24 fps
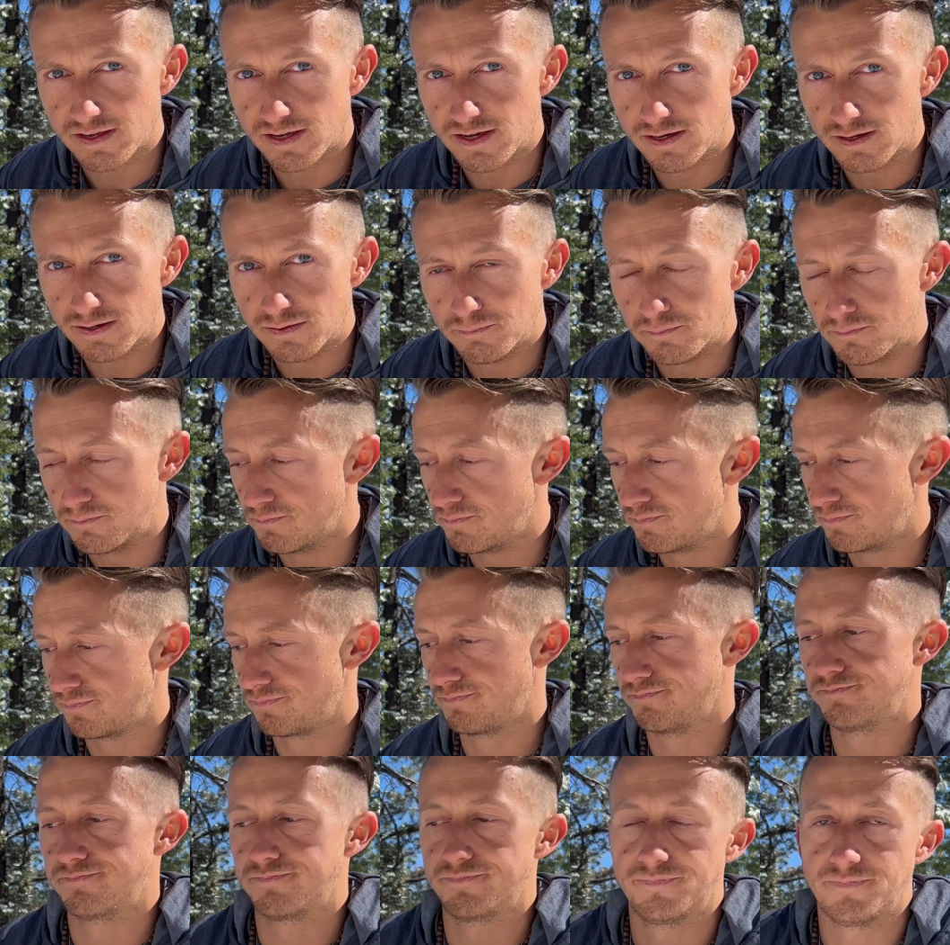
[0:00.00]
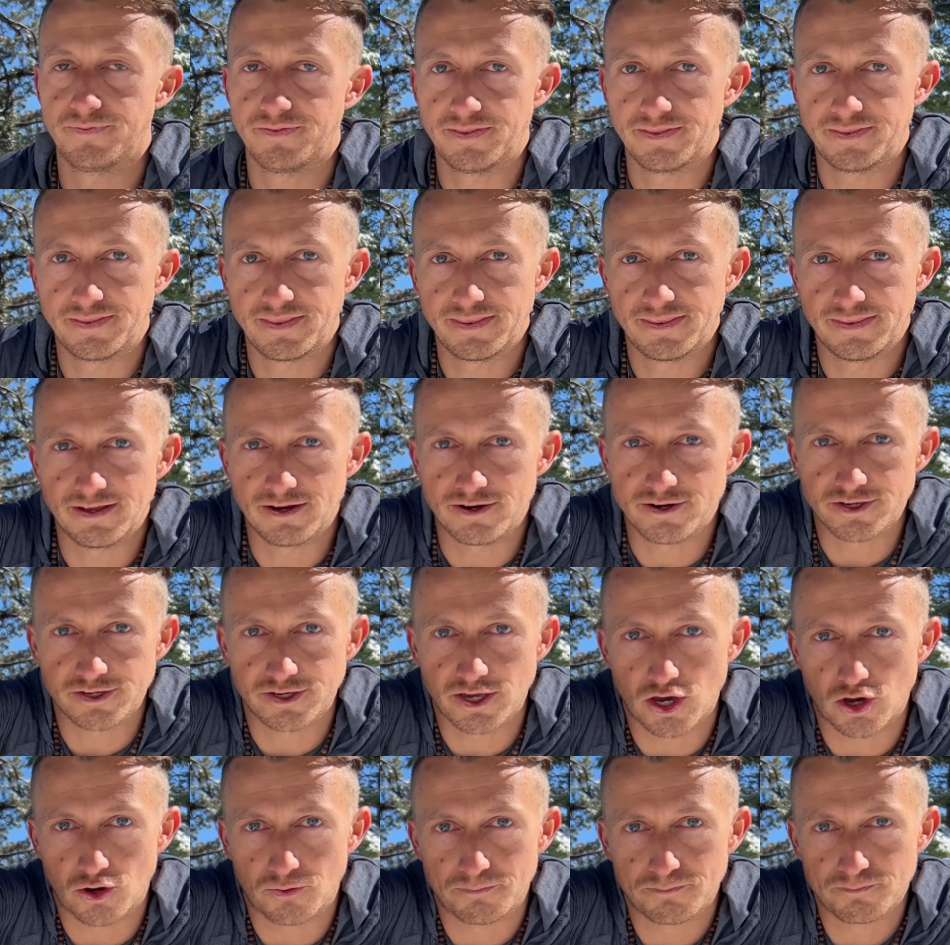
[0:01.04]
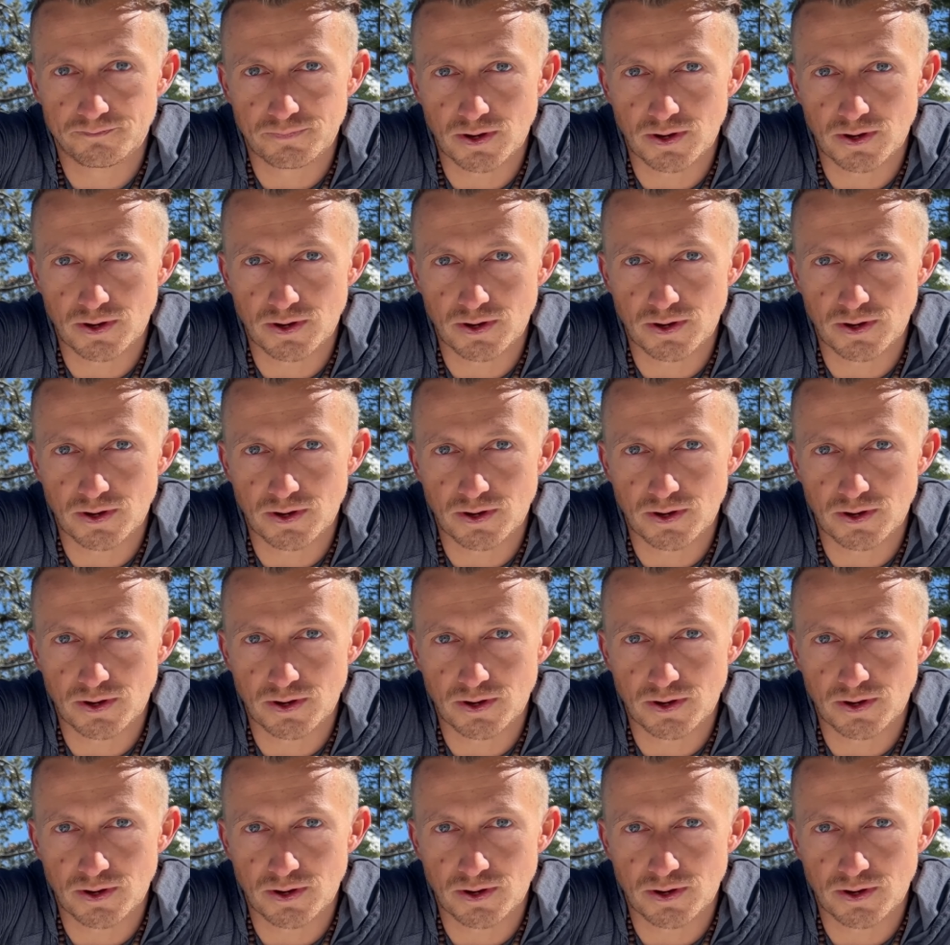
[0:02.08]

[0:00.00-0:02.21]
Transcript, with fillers: um, there you go.